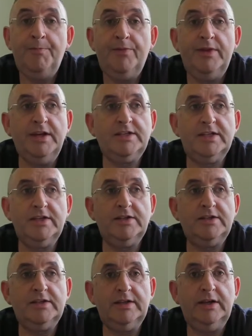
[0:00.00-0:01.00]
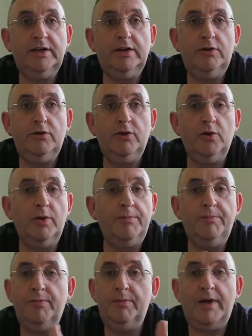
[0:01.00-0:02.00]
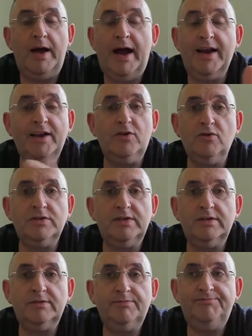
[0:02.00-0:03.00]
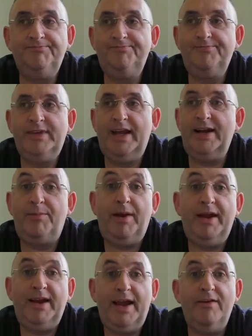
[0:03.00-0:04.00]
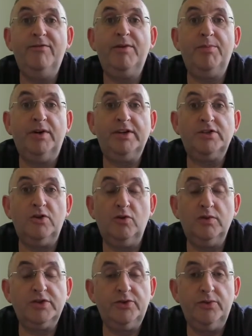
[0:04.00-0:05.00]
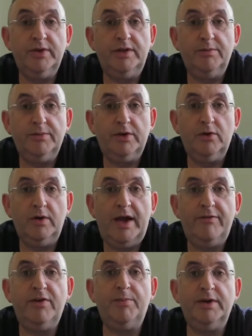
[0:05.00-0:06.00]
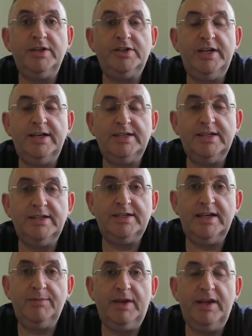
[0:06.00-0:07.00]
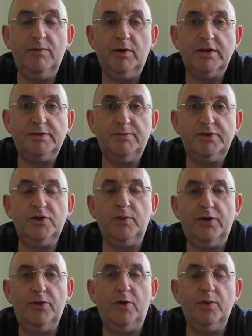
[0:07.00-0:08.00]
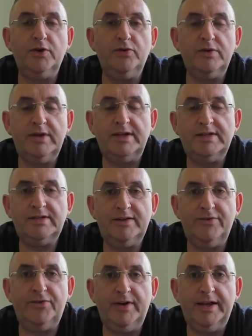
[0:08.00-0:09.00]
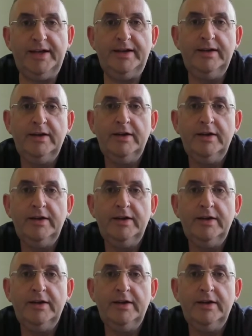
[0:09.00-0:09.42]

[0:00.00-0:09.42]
This is, articles are 10 a penny. Everybody's always doing them. Everybody's chasing the same keywords. So we thought we'd do this differently.